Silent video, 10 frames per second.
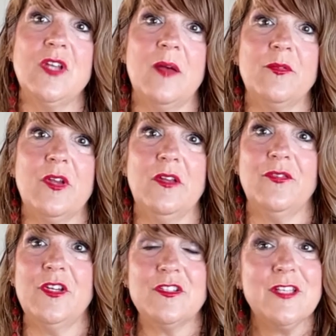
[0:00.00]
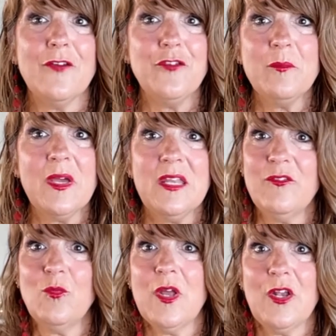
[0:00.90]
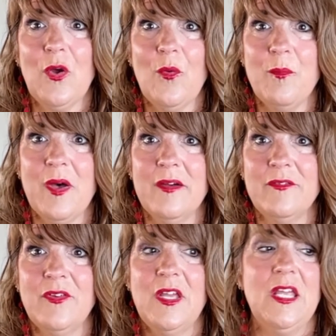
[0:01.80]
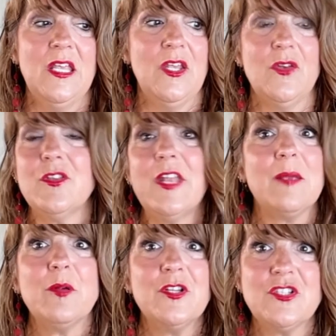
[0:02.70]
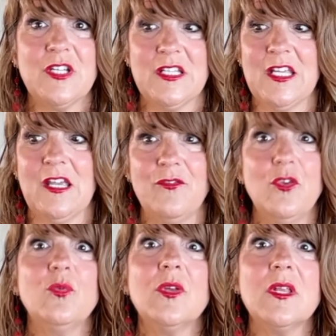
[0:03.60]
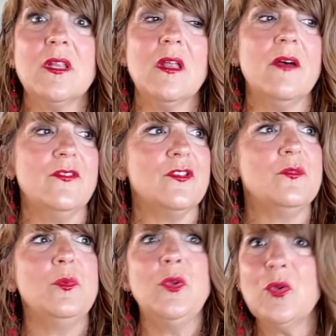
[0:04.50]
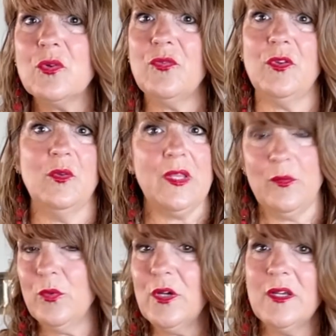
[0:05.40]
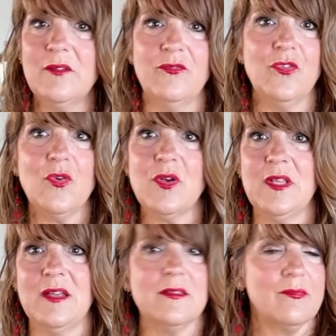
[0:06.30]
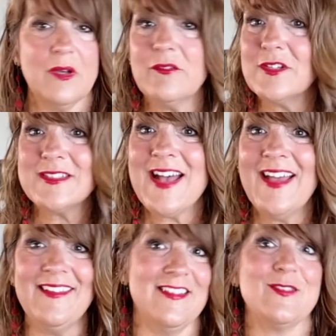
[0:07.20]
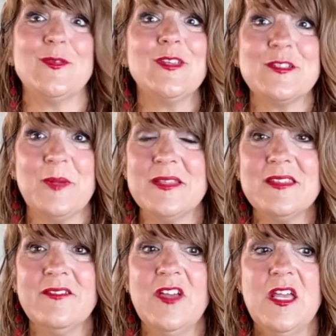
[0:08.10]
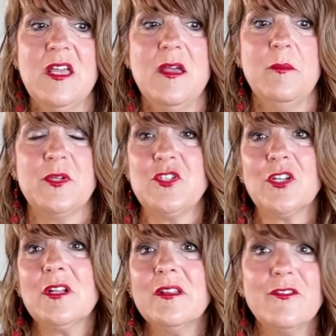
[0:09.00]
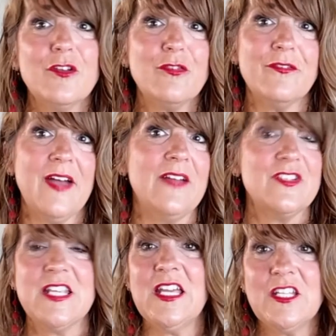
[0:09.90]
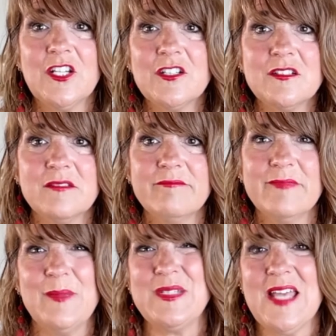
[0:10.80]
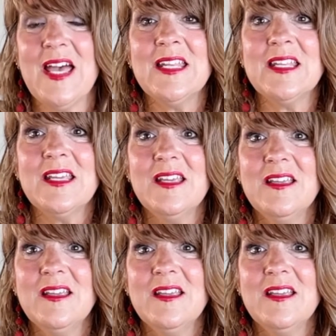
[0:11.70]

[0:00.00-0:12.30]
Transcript: upgrading for yourself, you might even want to go above, you know, the neighborhood you're in. Like if you really love this beautiful like wood floor that's whatever style and it's really expensive, but you're going to live there for five or ten years, maybe ten,